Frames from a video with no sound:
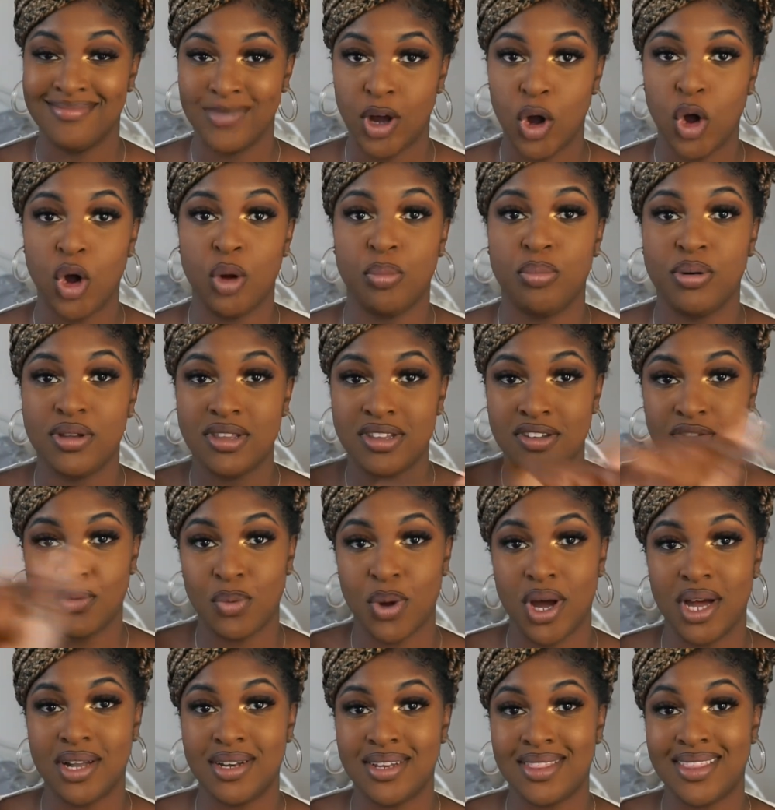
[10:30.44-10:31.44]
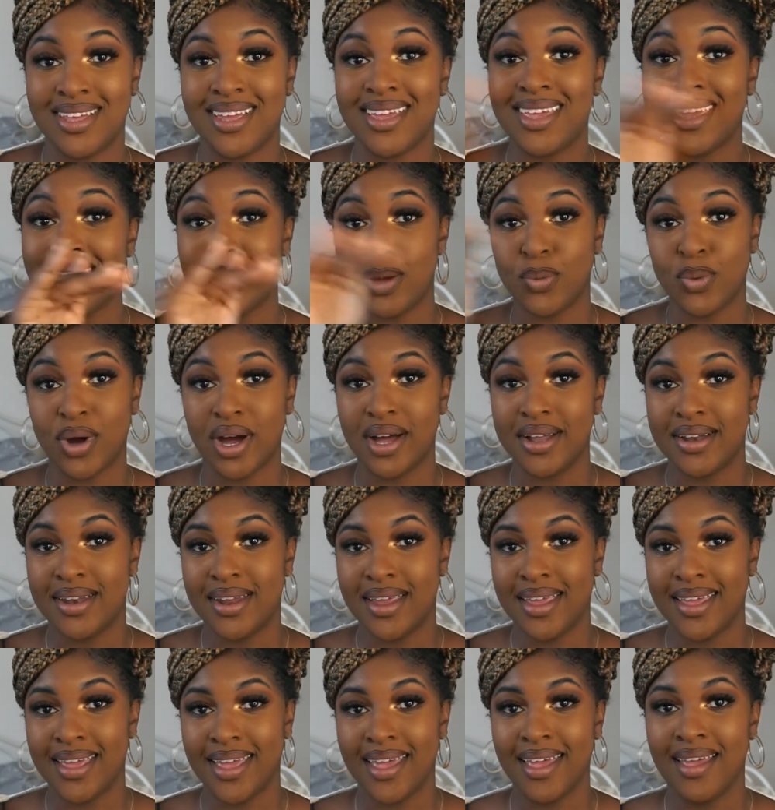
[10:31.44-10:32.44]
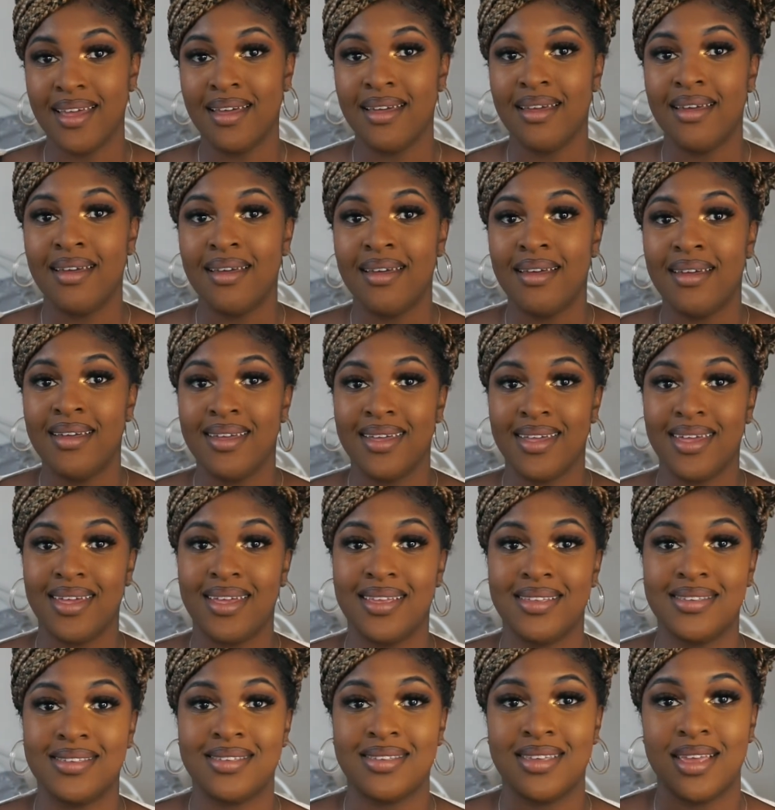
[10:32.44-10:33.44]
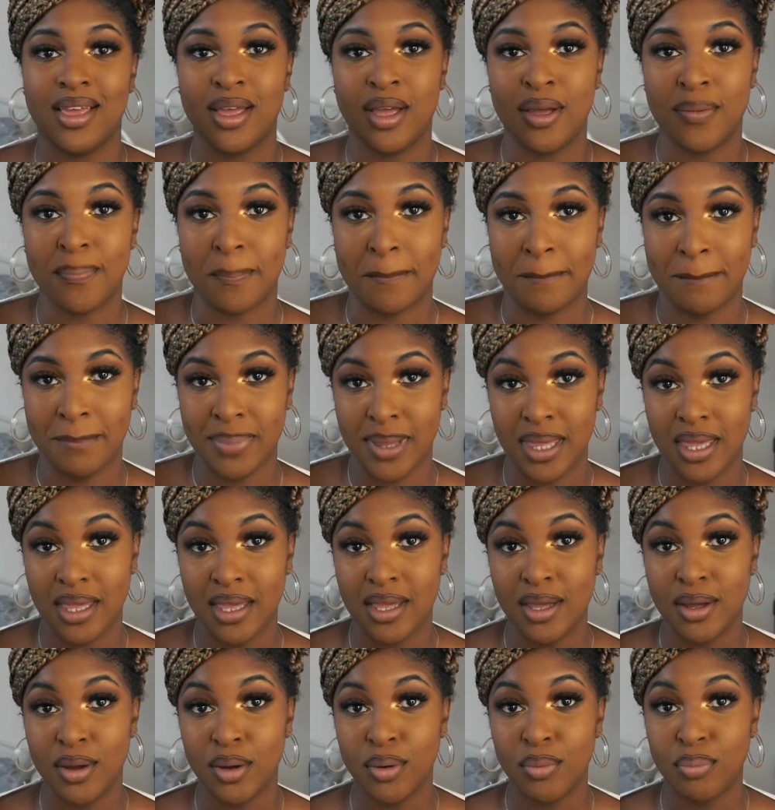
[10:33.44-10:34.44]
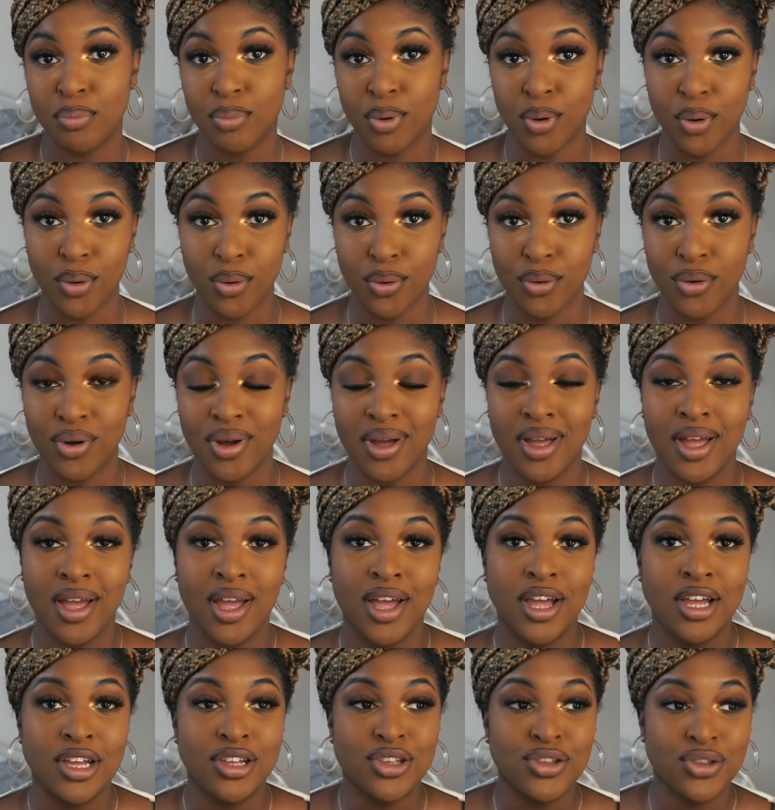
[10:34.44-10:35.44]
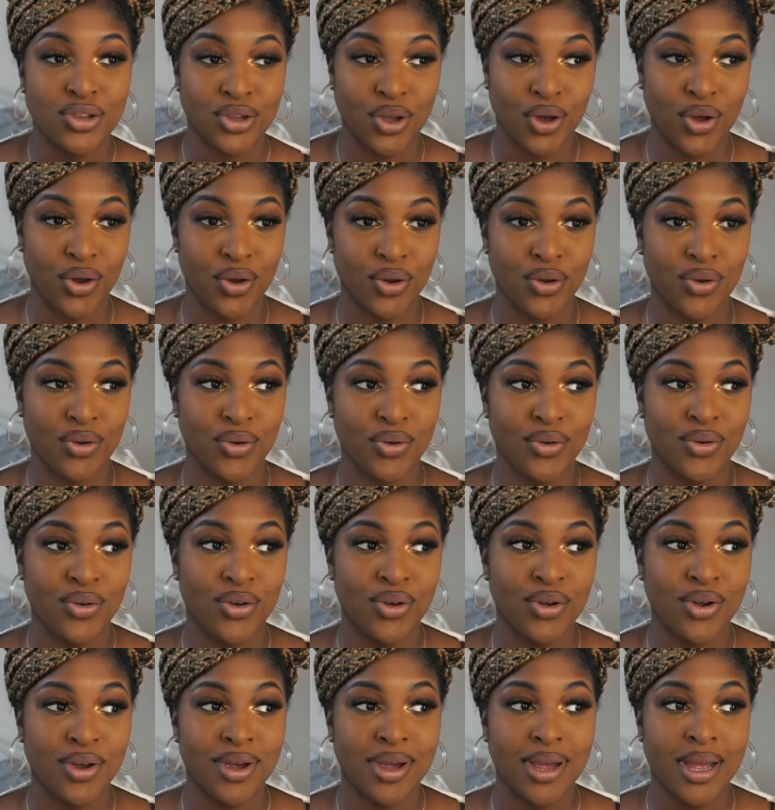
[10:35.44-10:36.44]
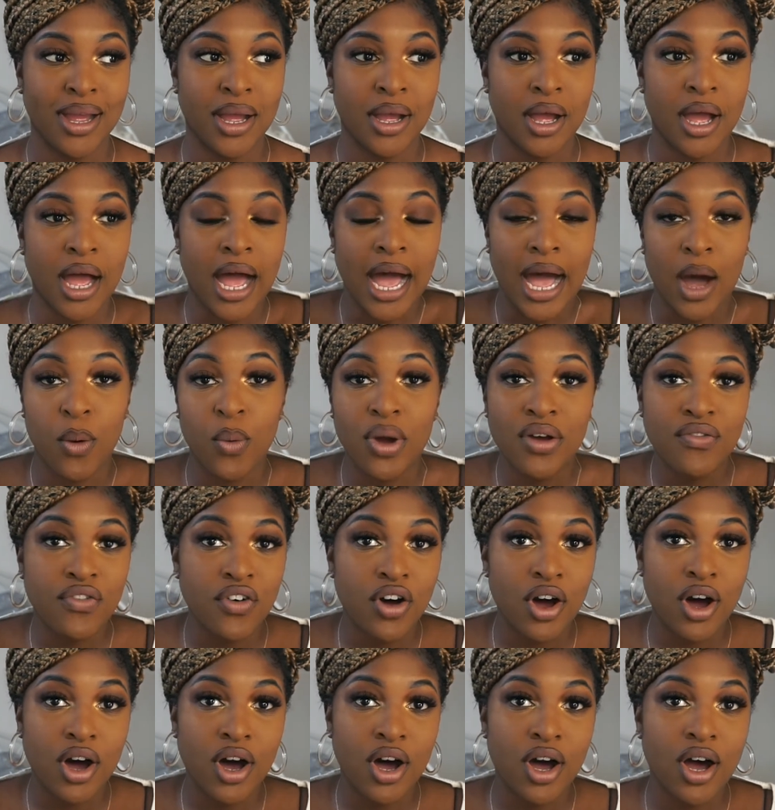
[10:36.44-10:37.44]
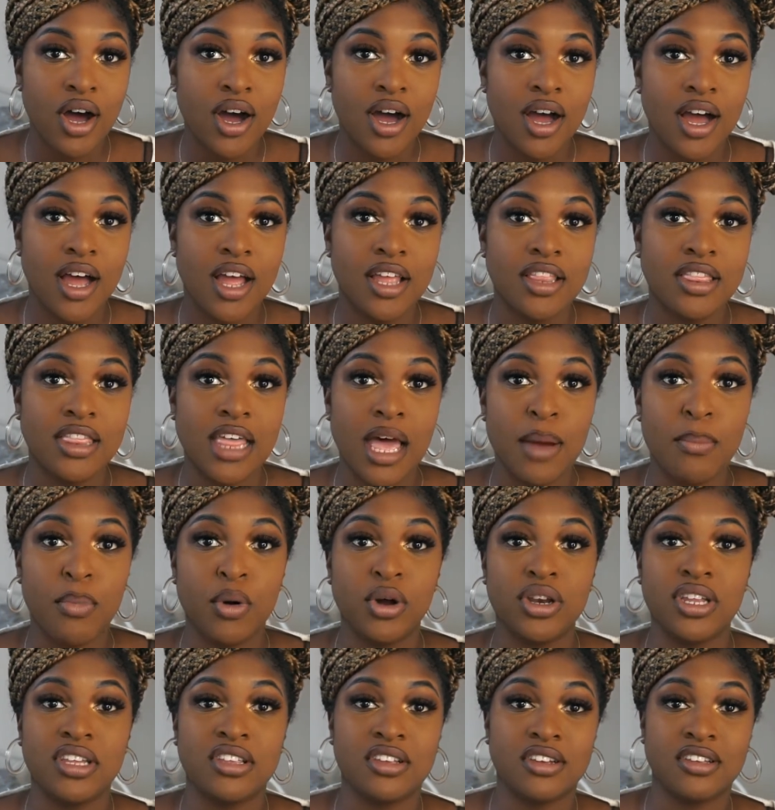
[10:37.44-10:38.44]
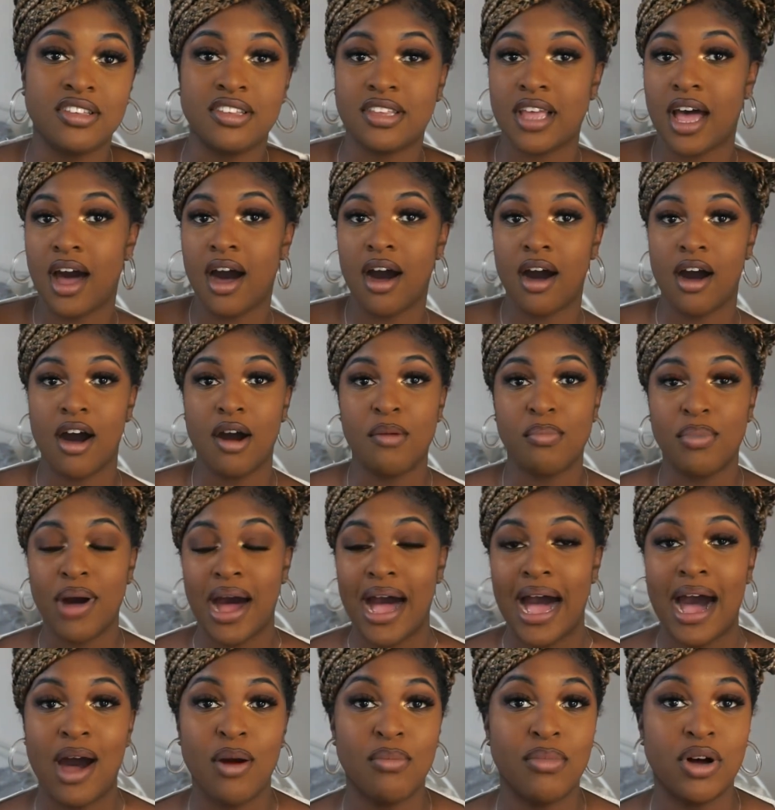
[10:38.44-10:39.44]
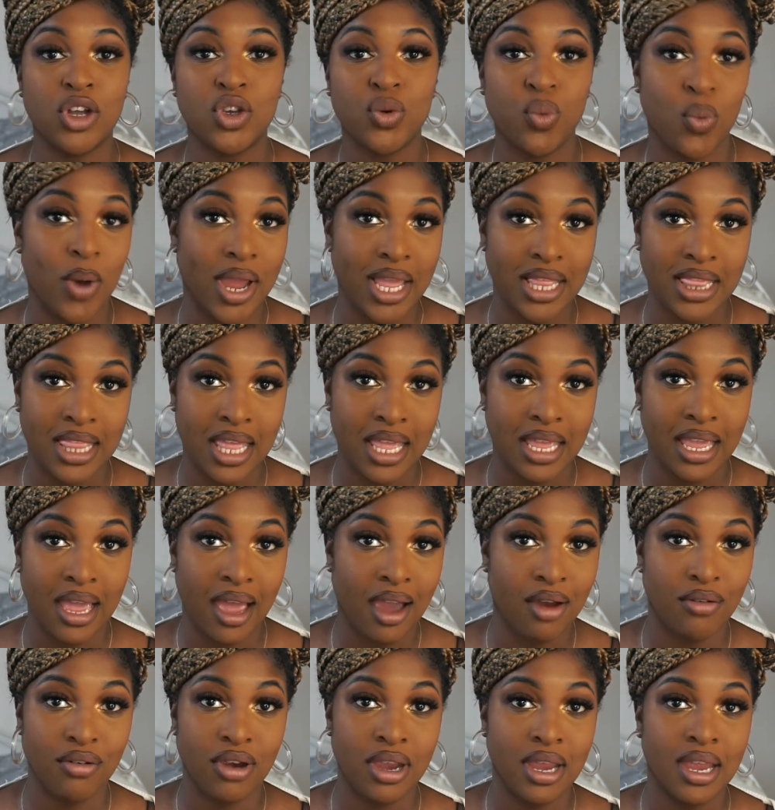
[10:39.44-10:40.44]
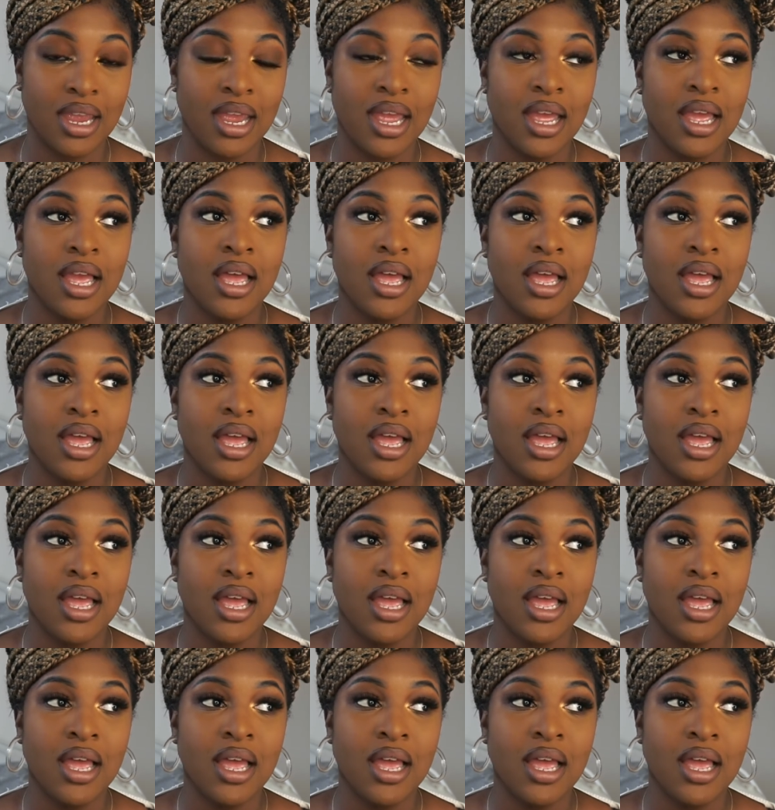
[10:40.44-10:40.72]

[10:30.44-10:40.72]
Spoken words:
Operative word. The key word here is people. So, however their bodies are set up, how much weight they carry,